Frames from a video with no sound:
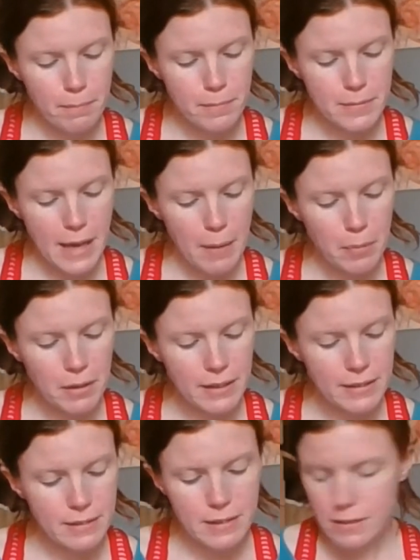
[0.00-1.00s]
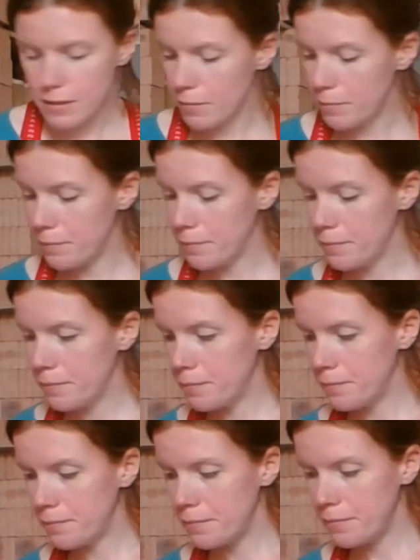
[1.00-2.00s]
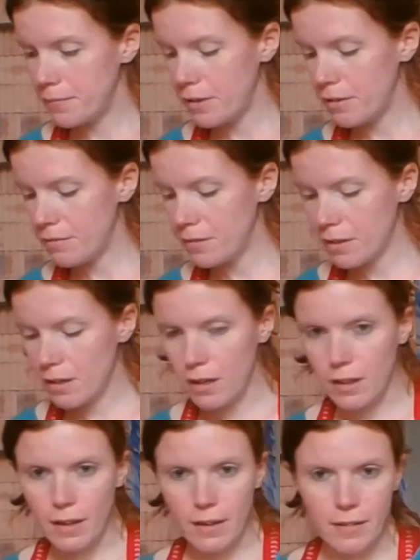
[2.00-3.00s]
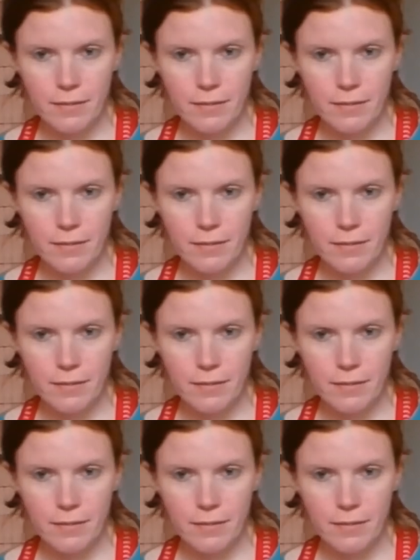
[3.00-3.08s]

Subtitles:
dapple in some of the colour.